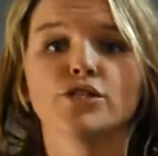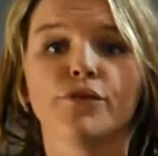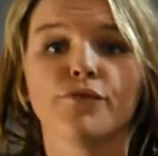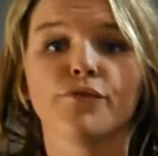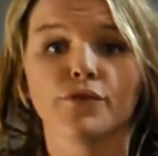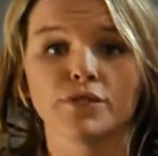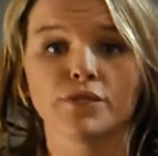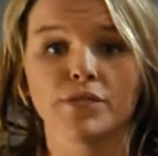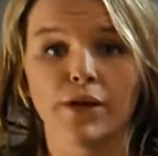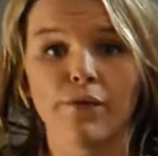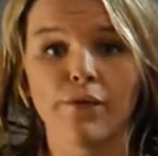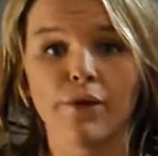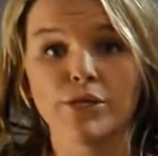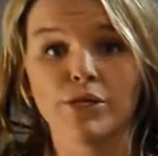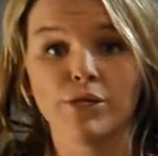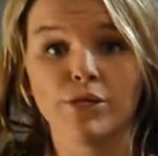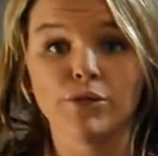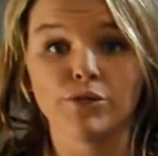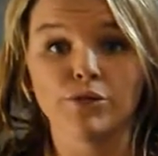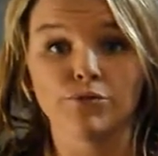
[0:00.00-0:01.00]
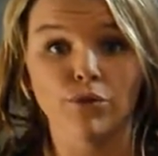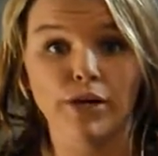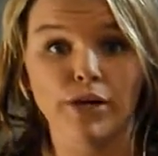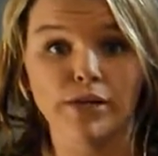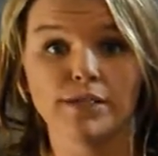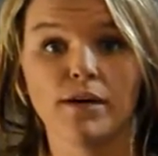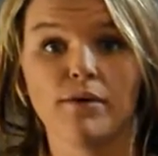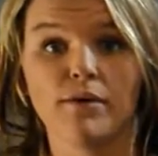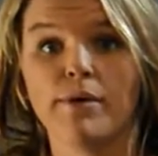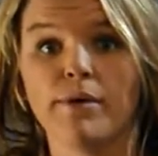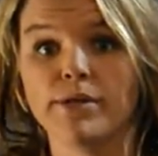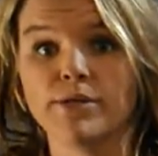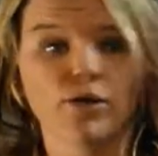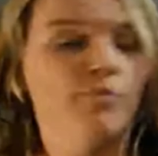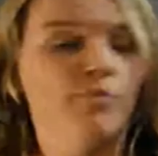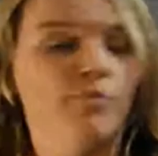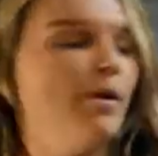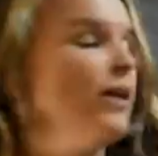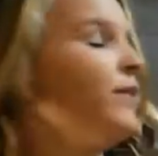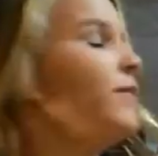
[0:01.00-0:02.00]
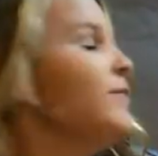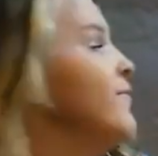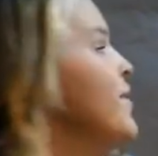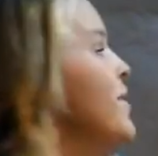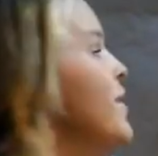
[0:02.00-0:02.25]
So the first thing I want to do is write down my domain